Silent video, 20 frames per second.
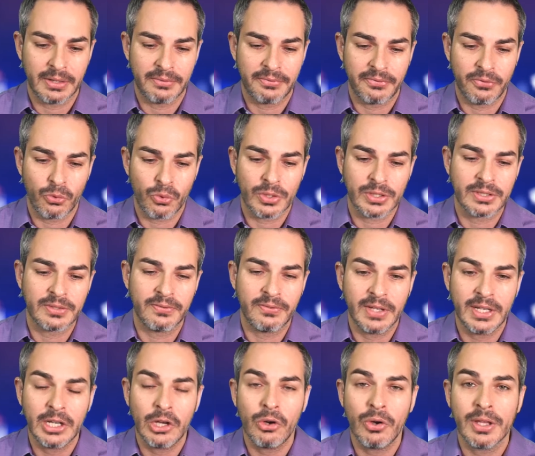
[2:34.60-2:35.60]
Ford's
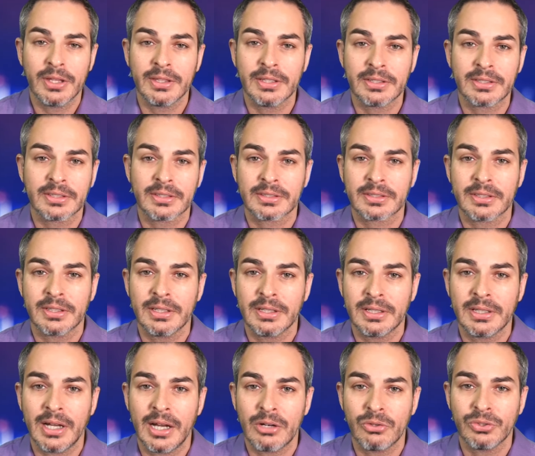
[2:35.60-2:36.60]
video, and this is
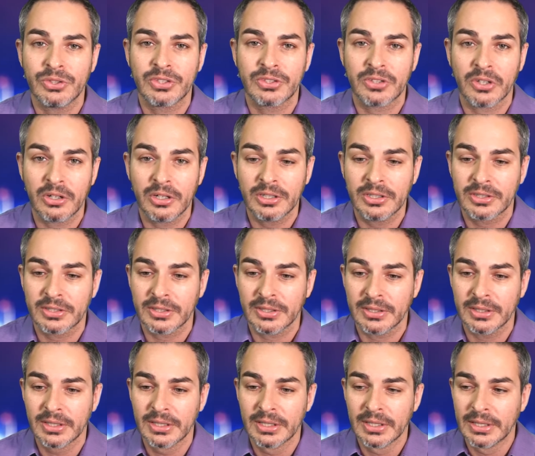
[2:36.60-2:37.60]
how it starts,
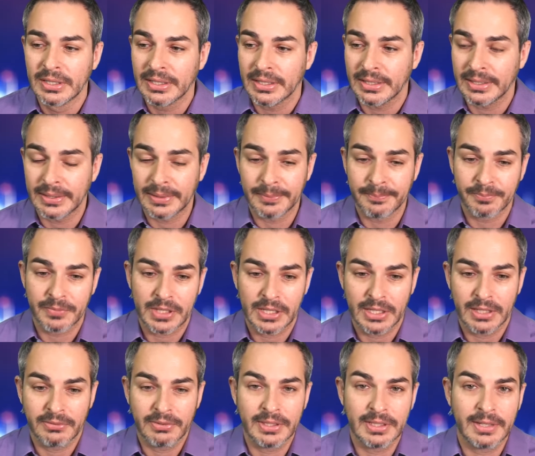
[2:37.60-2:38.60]
kind
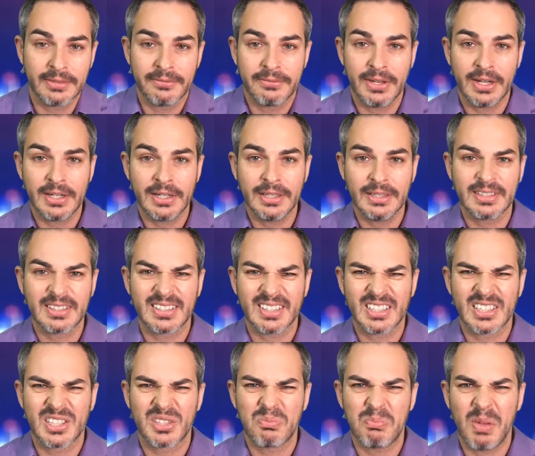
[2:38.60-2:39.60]
of in a very
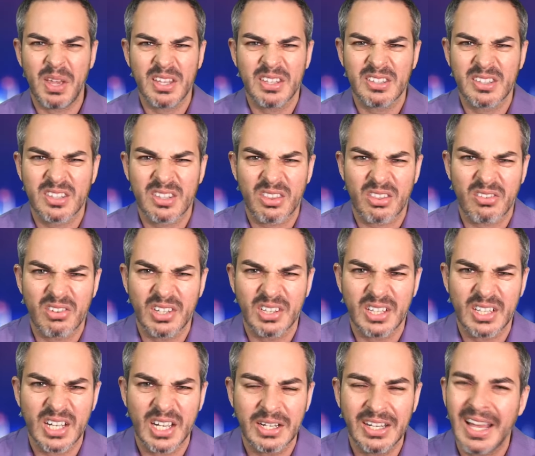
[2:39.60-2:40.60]
suspense
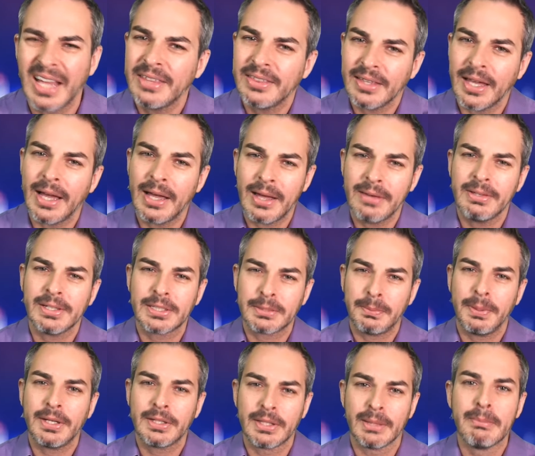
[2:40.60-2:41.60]
thriller kind of, I
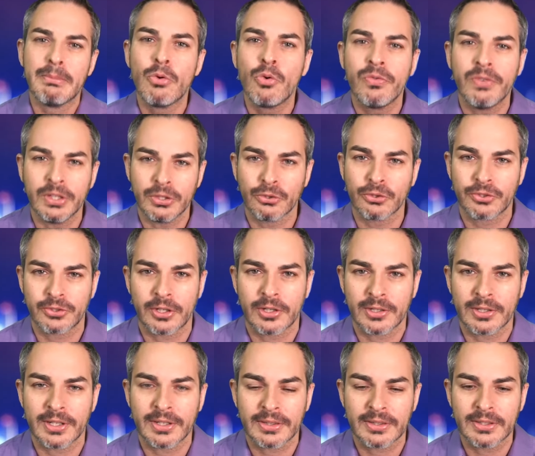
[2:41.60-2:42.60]
expect a movie to
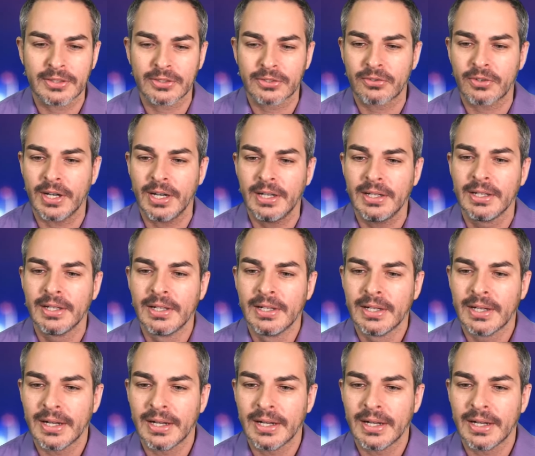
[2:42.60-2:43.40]
start like this, right?